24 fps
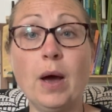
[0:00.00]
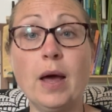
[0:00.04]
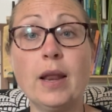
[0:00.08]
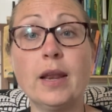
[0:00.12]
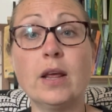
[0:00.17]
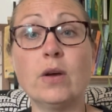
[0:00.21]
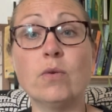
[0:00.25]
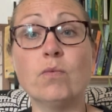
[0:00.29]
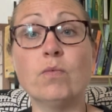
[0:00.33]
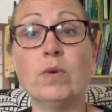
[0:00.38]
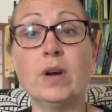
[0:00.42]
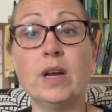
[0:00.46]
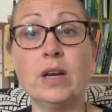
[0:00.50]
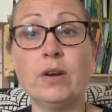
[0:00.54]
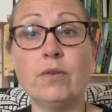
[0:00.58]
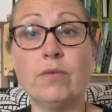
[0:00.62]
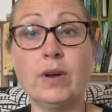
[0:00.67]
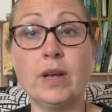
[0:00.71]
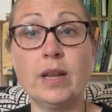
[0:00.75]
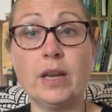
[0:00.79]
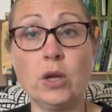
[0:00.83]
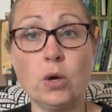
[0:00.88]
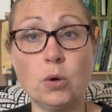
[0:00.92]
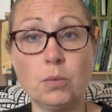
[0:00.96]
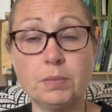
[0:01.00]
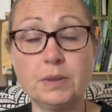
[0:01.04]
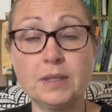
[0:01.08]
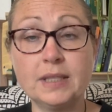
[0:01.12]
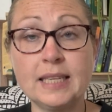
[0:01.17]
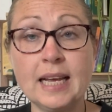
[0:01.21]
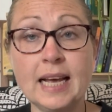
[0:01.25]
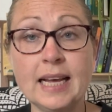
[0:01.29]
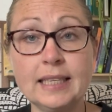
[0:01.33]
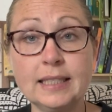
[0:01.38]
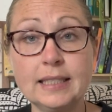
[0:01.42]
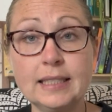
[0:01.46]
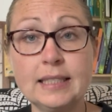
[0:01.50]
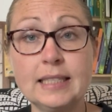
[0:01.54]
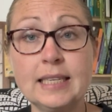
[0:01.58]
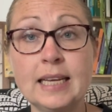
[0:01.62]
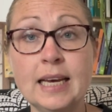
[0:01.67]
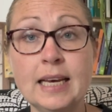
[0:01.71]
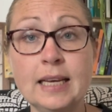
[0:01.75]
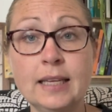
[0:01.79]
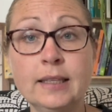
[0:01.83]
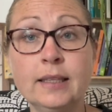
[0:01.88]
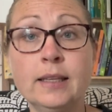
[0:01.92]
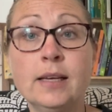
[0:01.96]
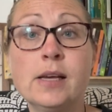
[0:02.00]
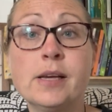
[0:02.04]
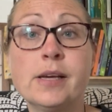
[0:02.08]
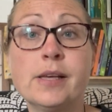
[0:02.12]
and they're really, really upset still,